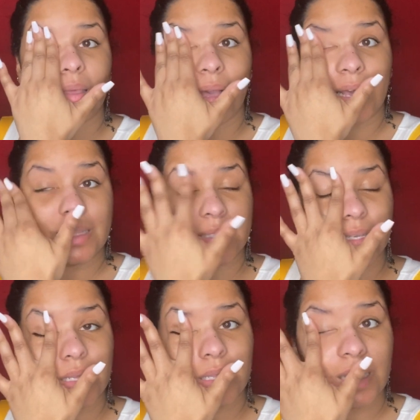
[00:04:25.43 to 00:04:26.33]

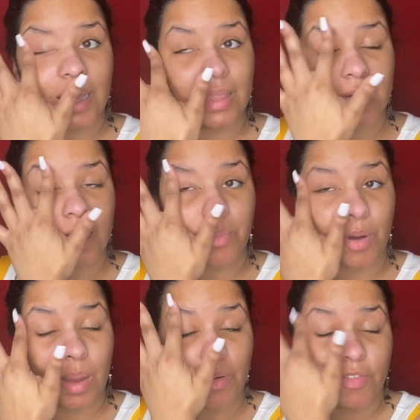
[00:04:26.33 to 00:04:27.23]
ideally, I think a
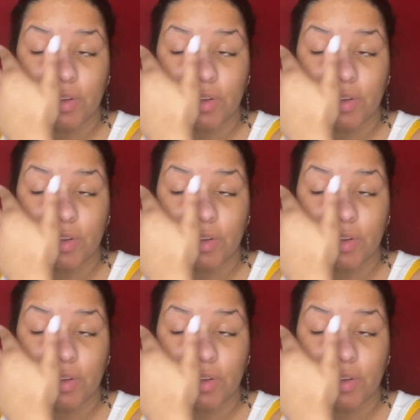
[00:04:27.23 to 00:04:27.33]
primer for